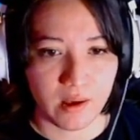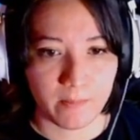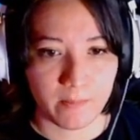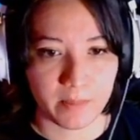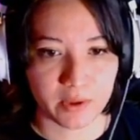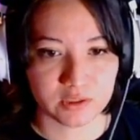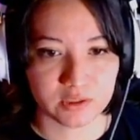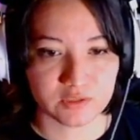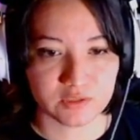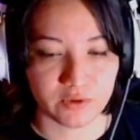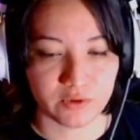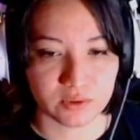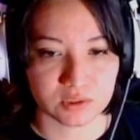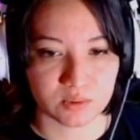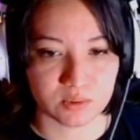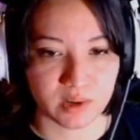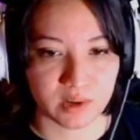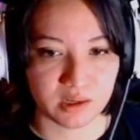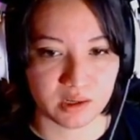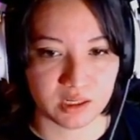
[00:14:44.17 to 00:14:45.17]
Most folks
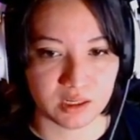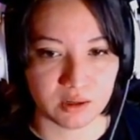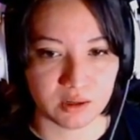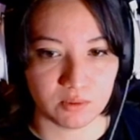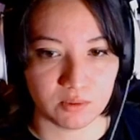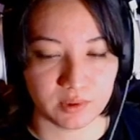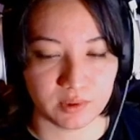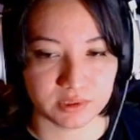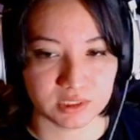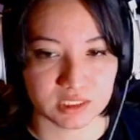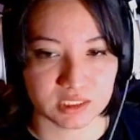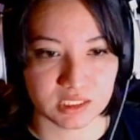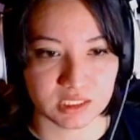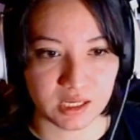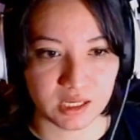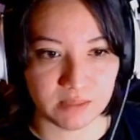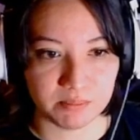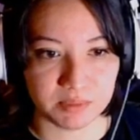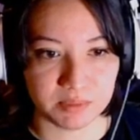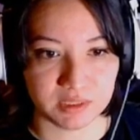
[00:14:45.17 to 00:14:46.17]
around here want the
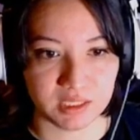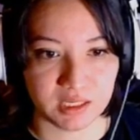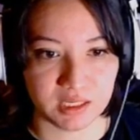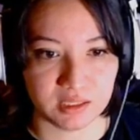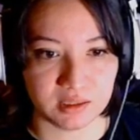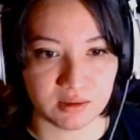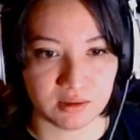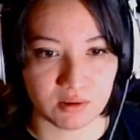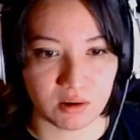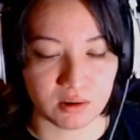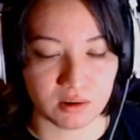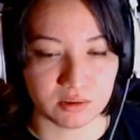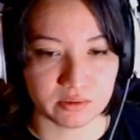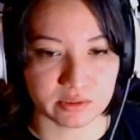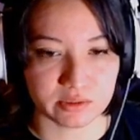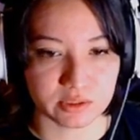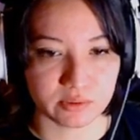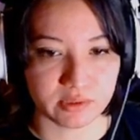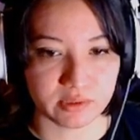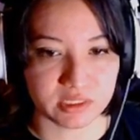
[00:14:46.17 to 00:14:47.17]
same, but then there are
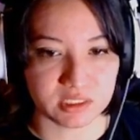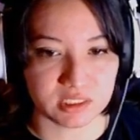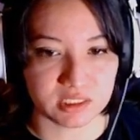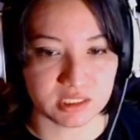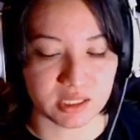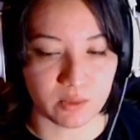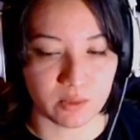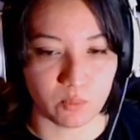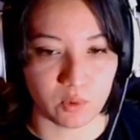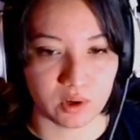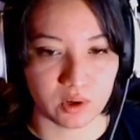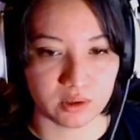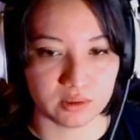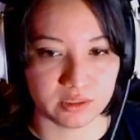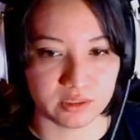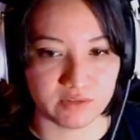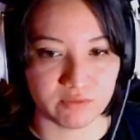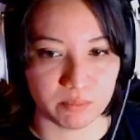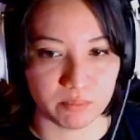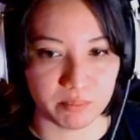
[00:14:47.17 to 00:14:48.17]
those crazies that want to
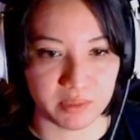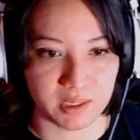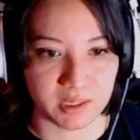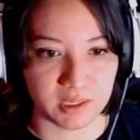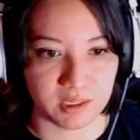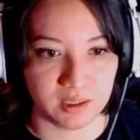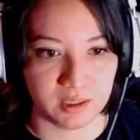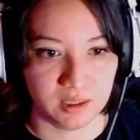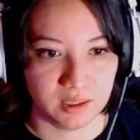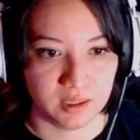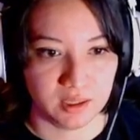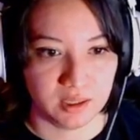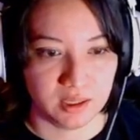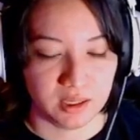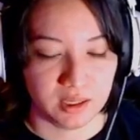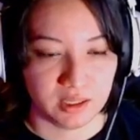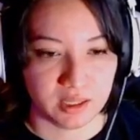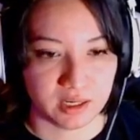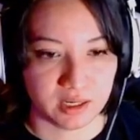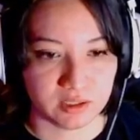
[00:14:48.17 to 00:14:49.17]
leave him be.
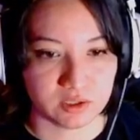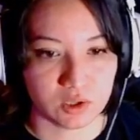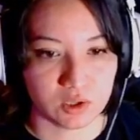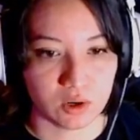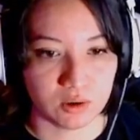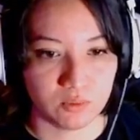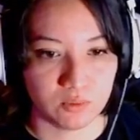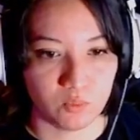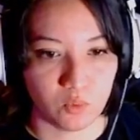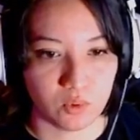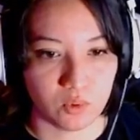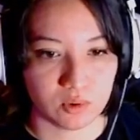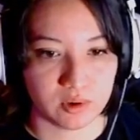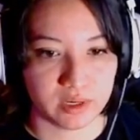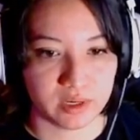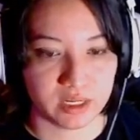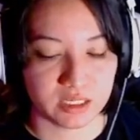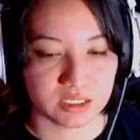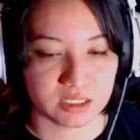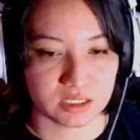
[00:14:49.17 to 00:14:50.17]
That darn Warren
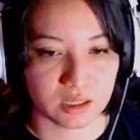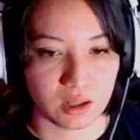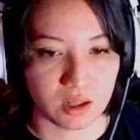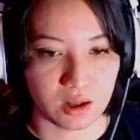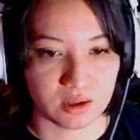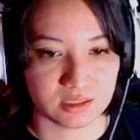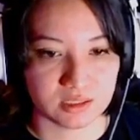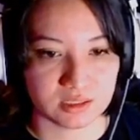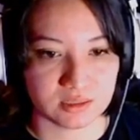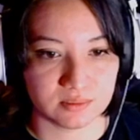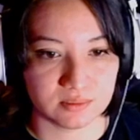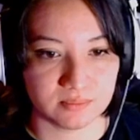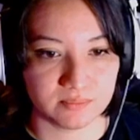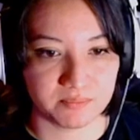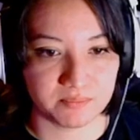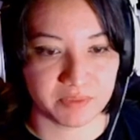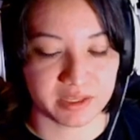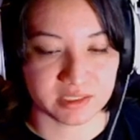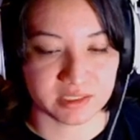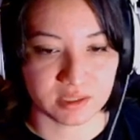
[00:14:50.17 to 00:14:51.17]
is lost,
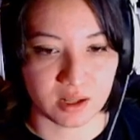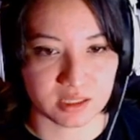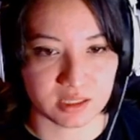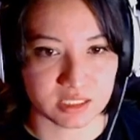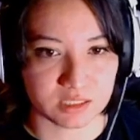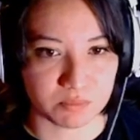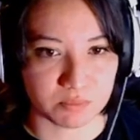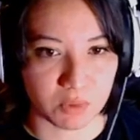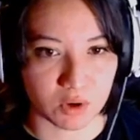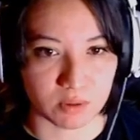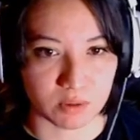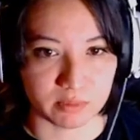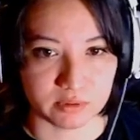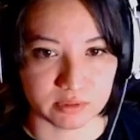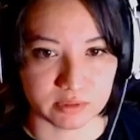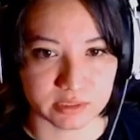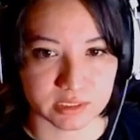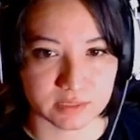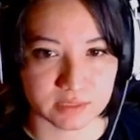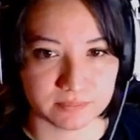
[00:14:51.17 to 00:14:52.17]
has lost his
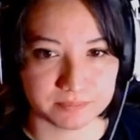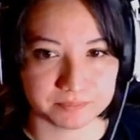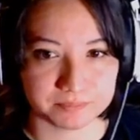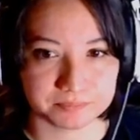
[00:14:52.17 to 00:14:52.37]
marbles.